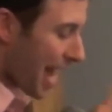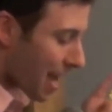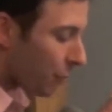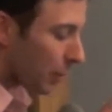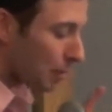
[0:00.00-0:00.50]

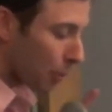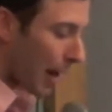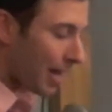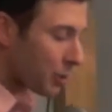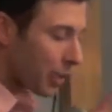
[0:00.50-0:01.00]
Every
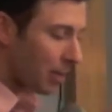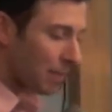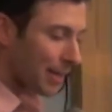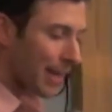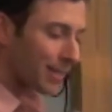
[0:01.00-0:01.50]
branch
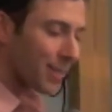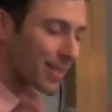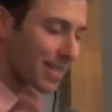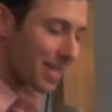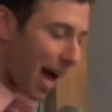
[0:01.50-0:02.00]
in me that
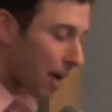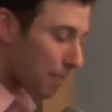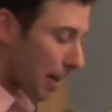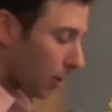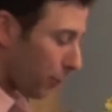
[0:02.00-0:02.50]
does
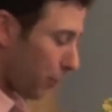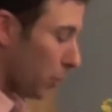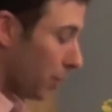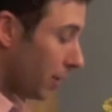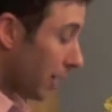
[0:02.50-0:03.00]
not bear
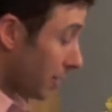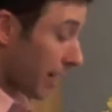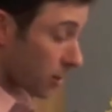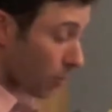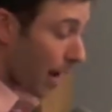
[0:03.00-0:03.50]
fruit, he
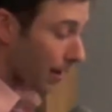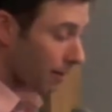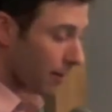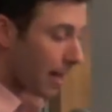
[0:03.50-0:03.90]
takes away.